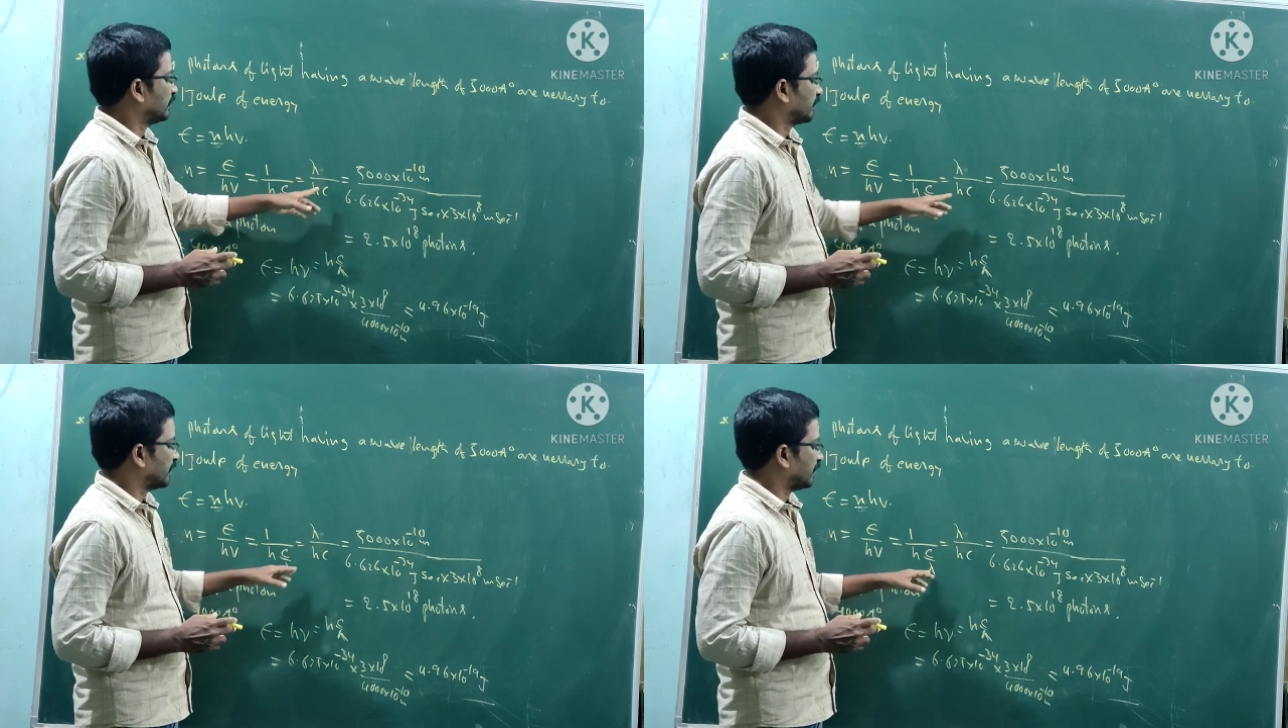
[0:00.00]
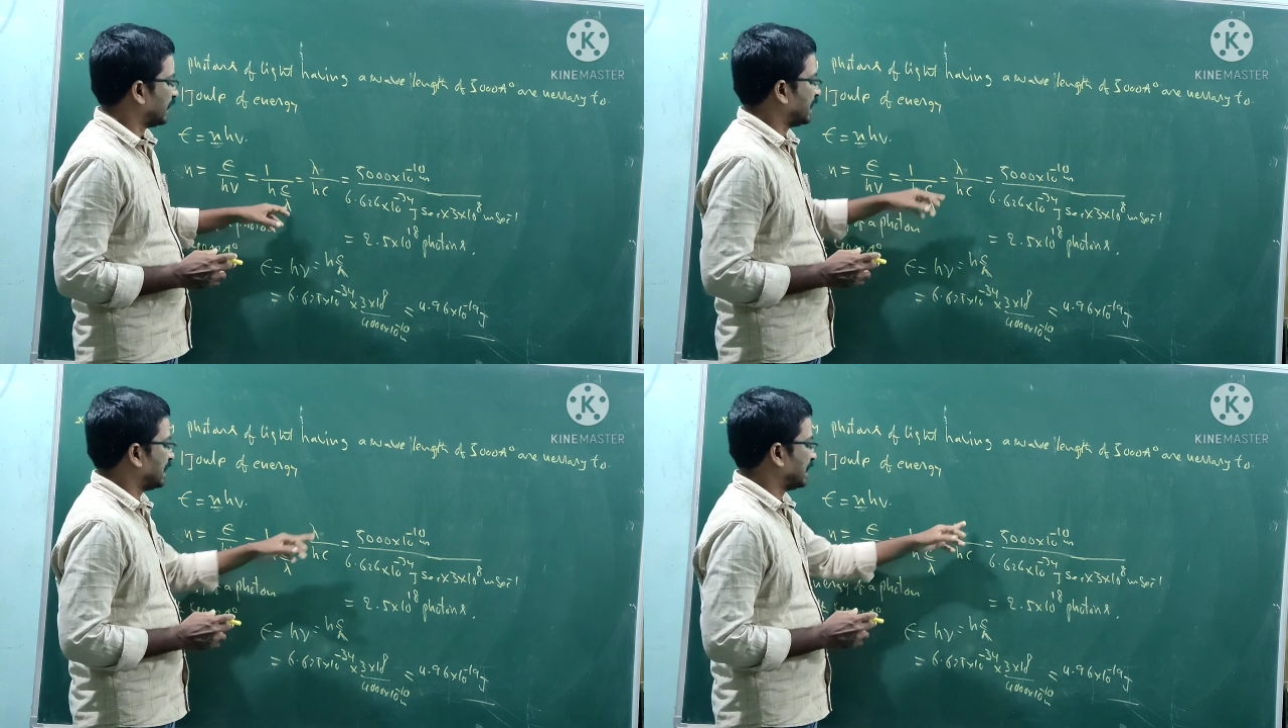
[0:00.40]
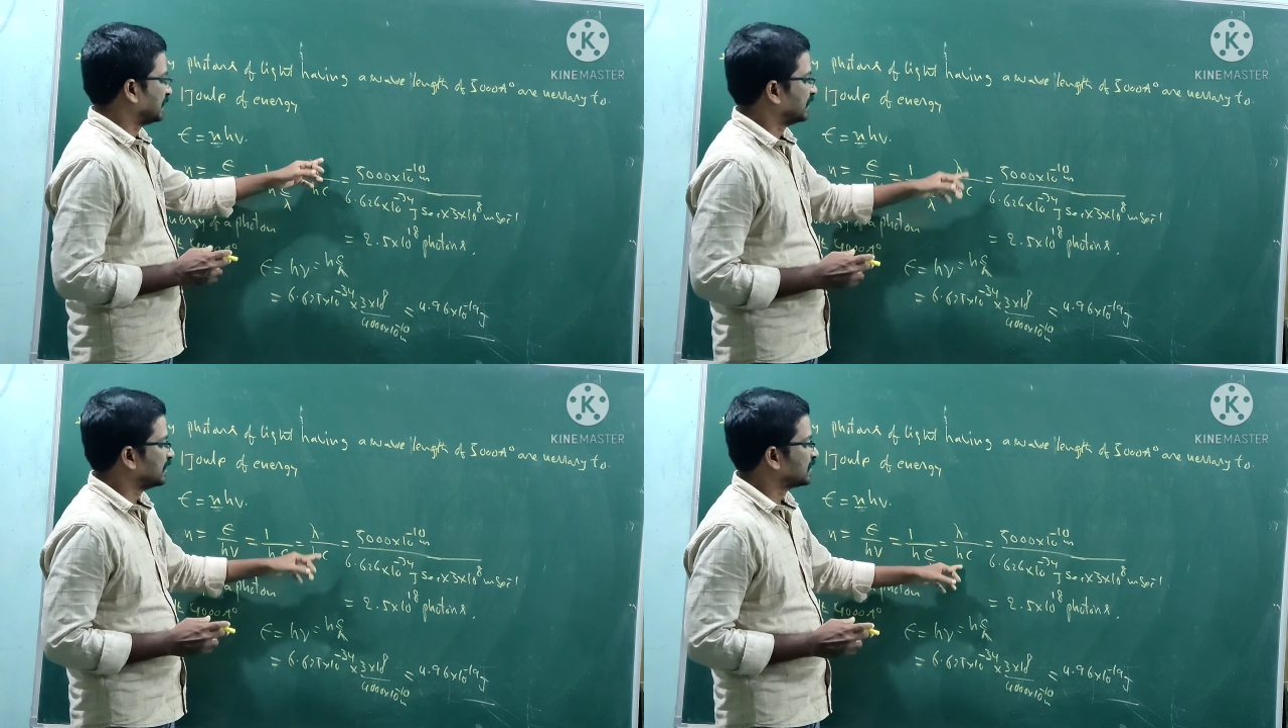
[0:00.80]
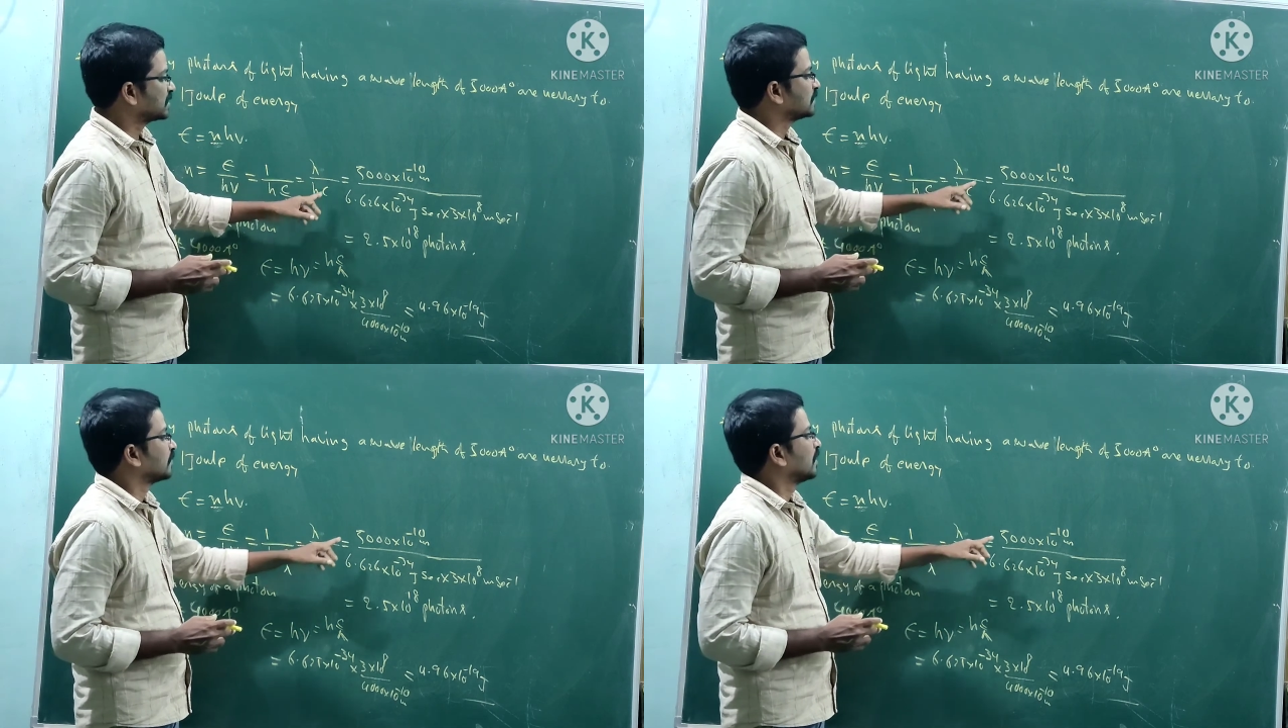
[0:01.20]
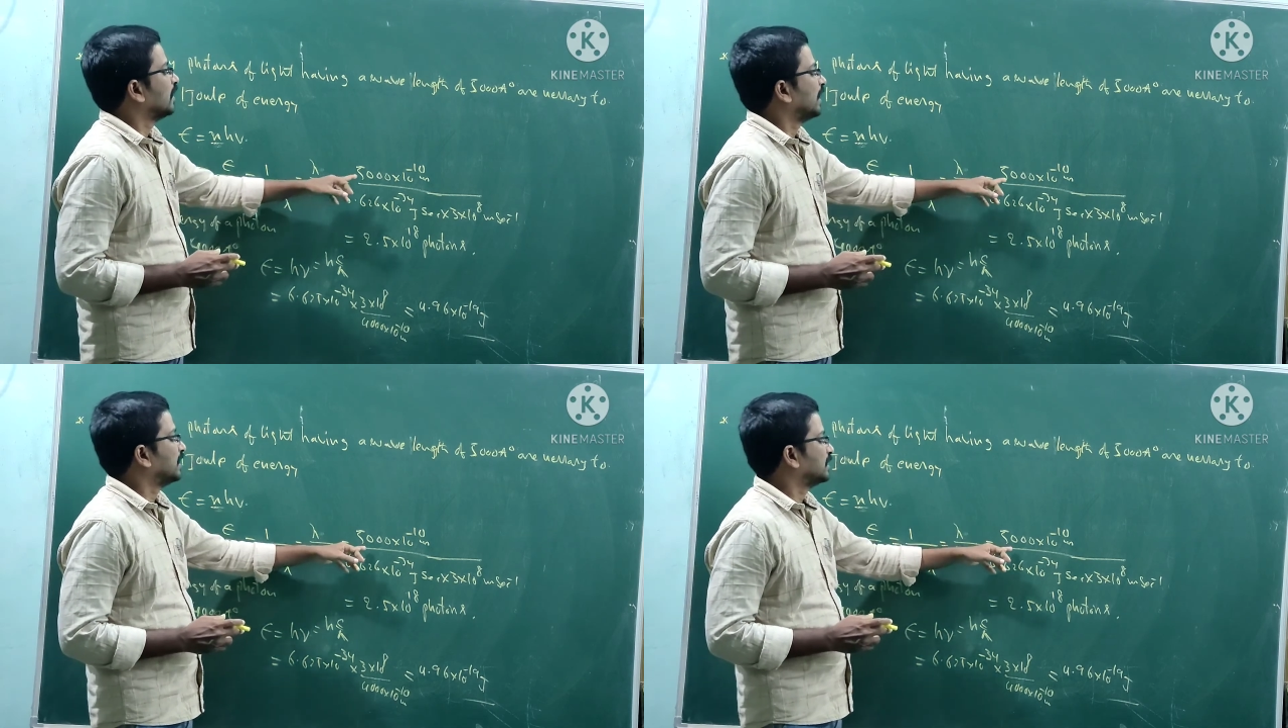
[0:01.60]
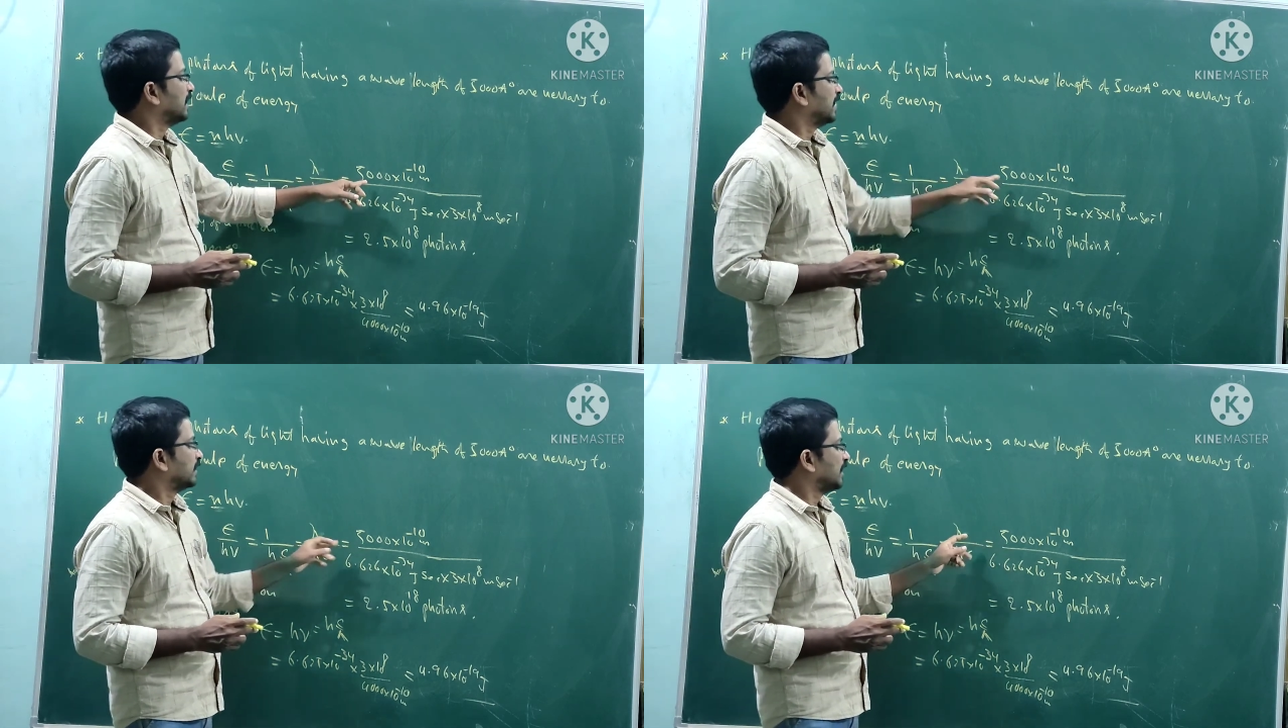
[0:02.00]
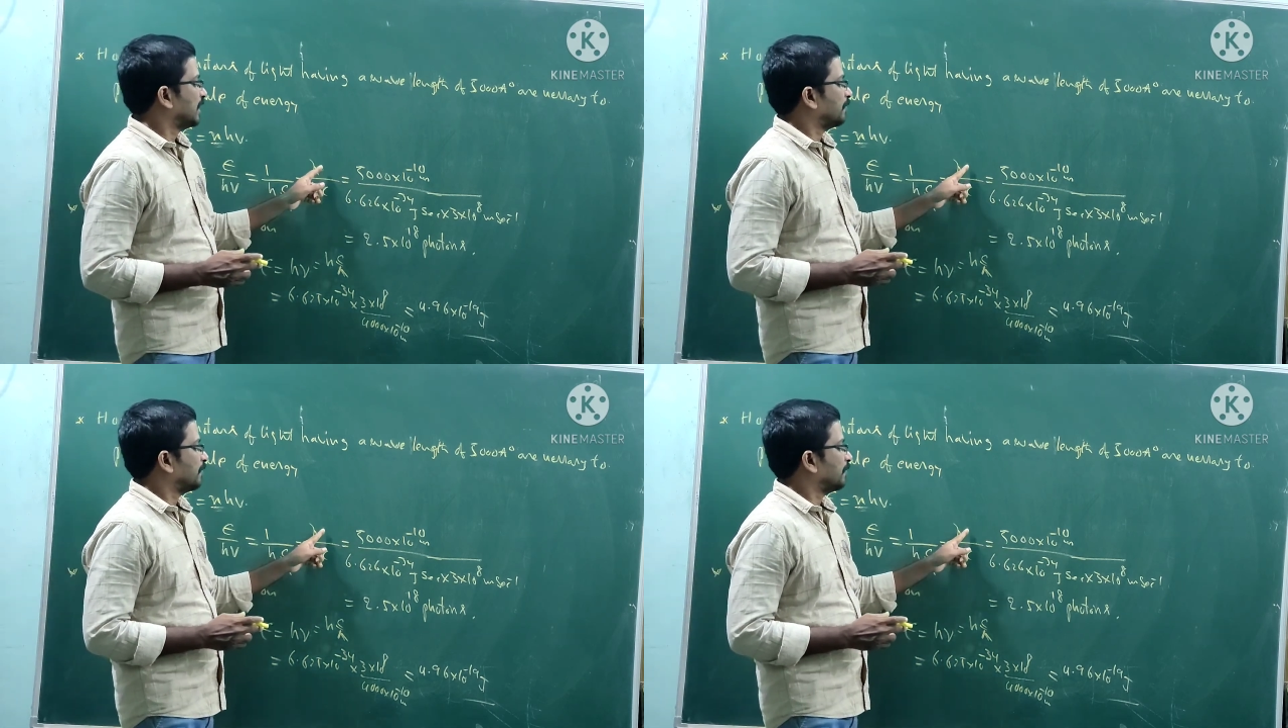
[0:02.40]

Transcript: you can write like this, and then